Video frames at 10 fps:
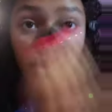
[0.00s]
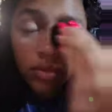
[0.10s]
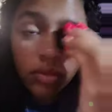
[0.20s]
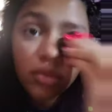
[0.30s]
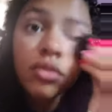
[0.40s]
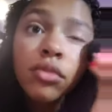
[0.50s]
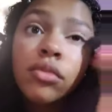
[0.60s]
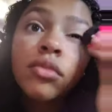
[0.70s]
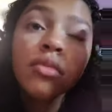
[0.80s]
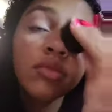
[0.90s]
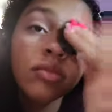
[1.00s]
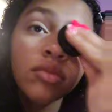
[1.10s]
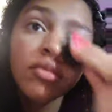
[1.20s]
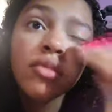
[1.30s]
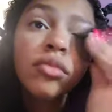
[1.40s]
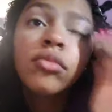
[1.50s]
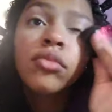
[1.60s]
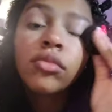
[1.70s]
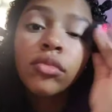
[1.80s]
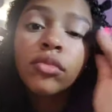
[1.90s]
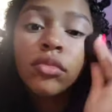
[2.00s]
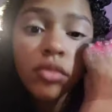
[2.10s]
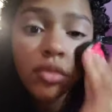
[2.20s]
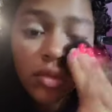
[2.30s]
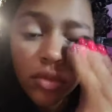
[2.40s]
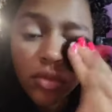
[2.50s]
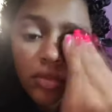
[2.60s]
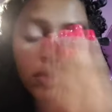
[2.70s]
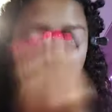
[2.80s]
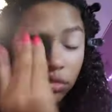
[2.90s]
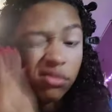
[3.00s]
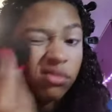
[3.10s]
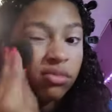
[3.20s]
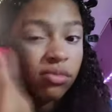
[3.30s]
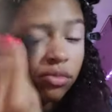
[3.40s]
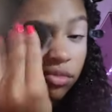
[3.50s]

(no one is talking)